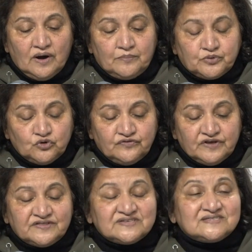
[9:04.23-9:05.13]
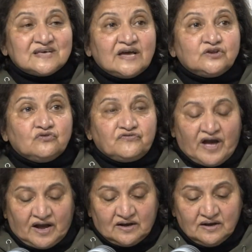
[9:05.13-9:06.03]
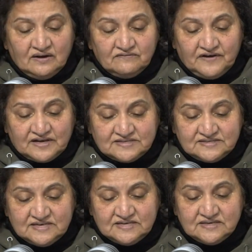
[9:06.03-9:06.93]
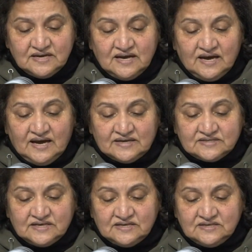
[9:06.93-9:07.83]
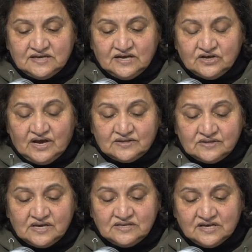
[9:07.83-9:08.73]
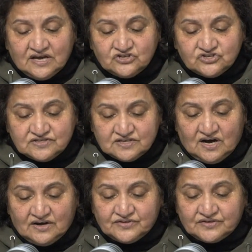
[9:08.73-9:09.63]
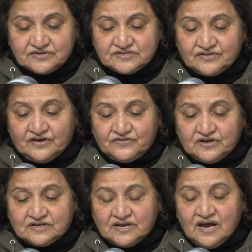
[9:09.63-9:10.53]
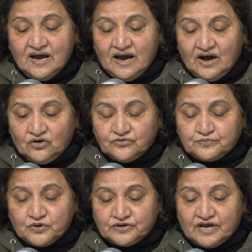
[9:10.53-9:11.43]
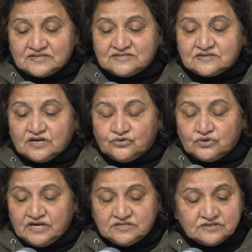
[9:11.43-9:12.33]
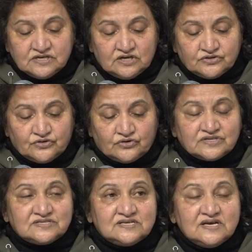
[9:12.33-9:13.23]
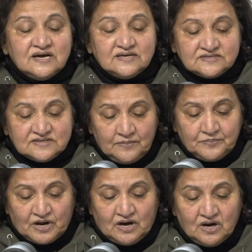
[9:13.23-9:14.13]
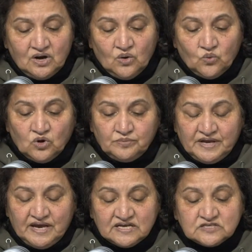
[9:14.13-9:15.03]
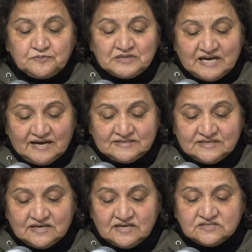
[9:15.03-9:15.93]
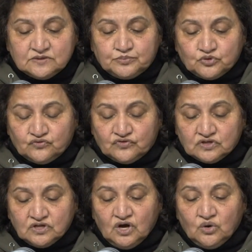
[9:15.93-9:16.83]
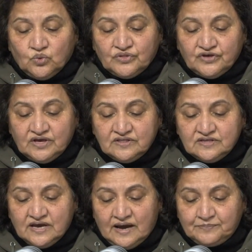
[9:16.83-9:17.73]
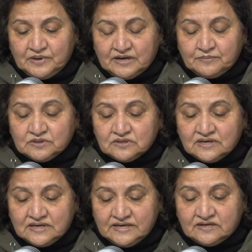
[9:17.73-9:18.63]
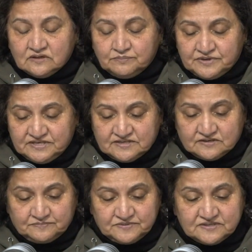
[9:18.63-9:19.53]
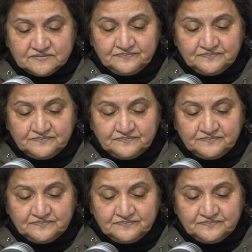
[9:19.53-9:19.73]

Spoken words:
approving the Sinovac vaccine and indications are that the South African Health Products Regulatory Authority, SAPRA, will be expediting its approval within the applicable legal prescripts.